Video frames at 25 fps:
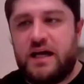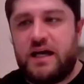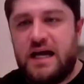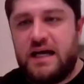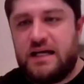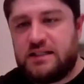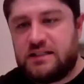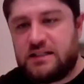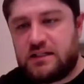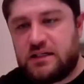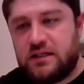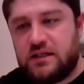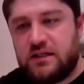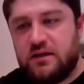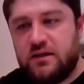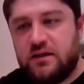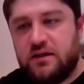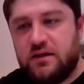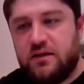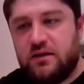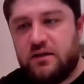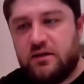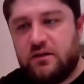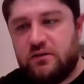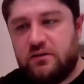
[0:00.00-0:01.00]
I ask
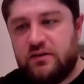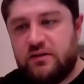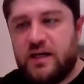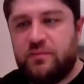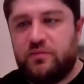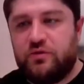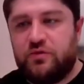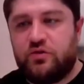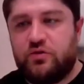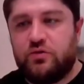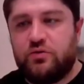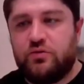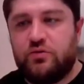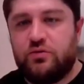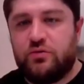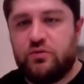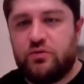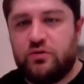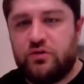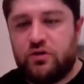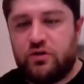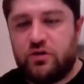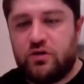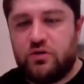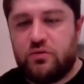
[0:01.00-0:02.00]
them
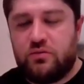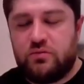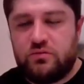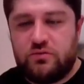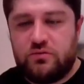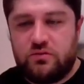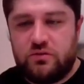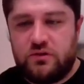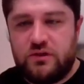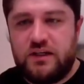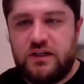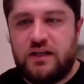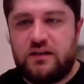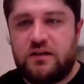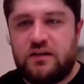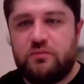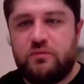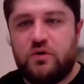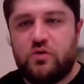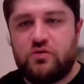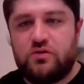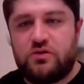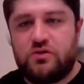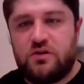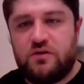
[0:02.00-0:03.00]
to get the
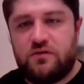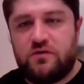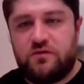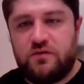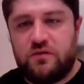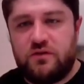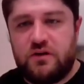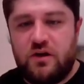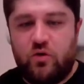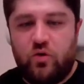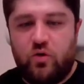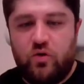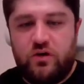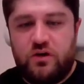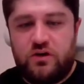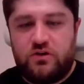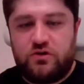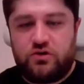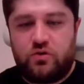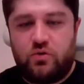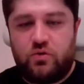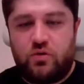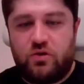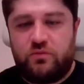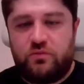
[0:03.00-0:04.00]
most of it on a
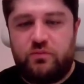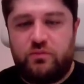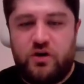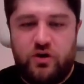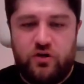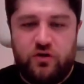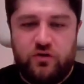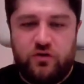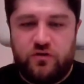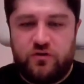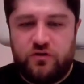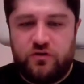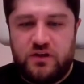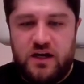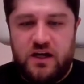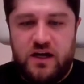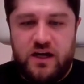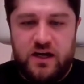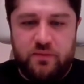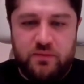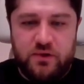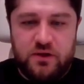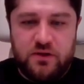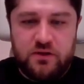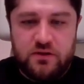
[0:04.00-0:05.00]
short period of
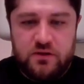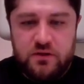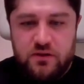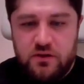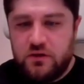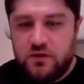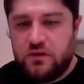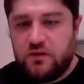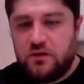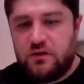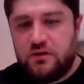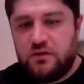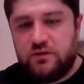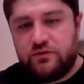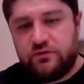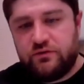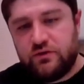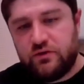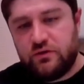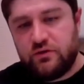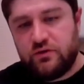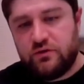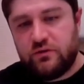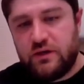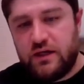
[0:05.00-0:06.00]
time.
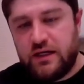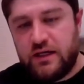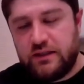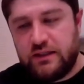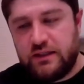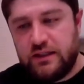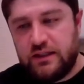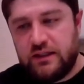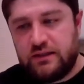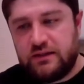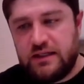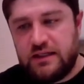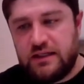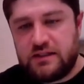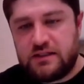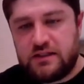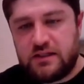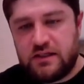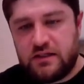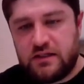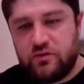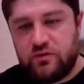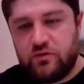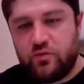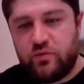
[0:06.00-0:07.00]
So I think
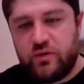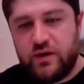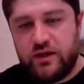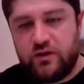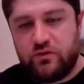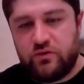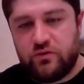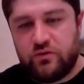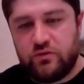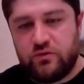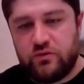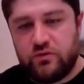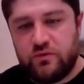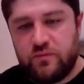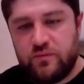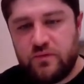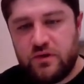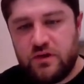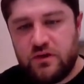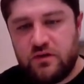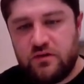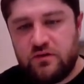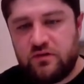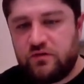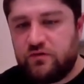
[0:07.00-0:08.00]
that's a good way to
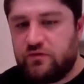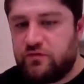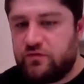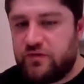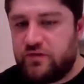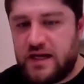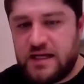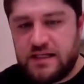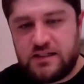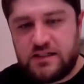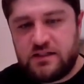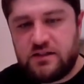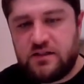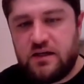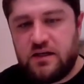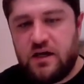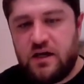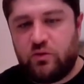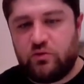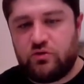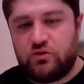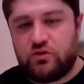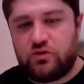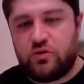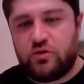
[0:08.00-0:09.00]
fast
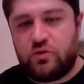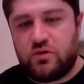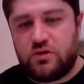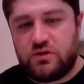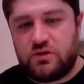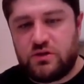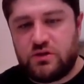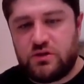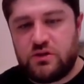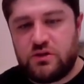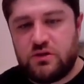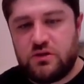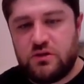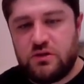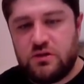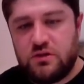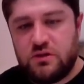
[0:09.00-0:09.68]
outsource,